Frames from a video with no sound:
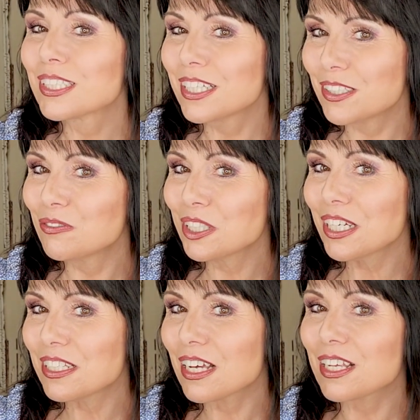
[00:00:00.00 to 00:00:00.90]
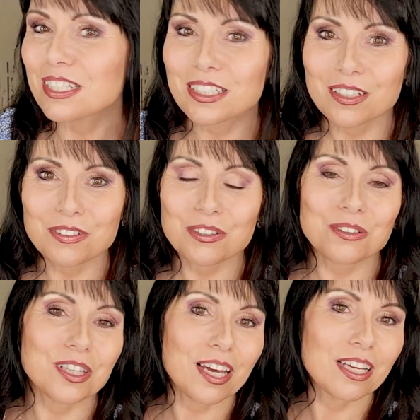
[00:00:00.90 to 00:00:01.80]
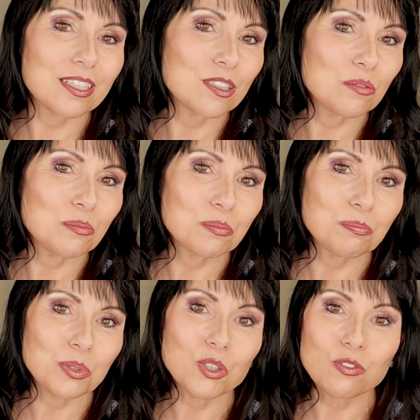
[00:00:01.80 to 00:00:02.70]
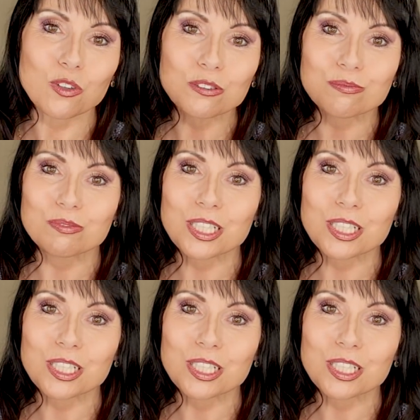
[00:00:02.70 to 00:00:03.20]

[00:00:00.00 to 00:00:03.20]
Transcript: it really does give you that beautiful.